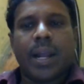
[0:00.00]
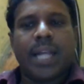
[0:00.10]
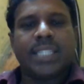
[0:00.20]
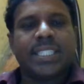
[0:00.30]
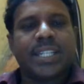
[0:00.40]

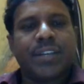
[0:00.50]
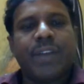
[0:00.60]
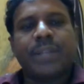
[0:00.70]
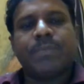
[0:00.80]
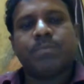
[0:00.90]
has
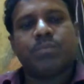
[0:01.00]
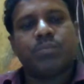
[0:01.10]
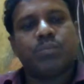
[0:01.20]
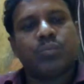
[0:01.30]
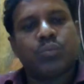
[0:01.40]
given
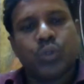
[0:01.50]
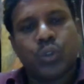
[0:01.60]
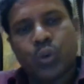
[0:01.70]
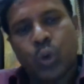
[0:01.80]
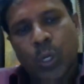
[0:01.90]
to
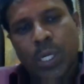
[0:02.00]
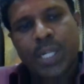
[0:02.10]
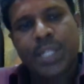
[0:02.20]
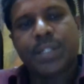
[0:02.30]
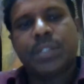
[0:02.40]

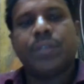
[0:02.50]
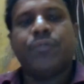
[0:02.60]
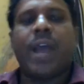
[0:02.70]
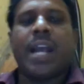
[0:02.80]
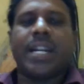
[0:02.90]
only the
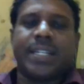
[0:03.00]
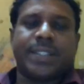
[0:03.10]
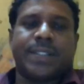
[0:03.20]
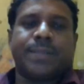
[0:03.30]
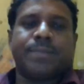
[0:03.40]

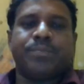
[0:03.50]
factors.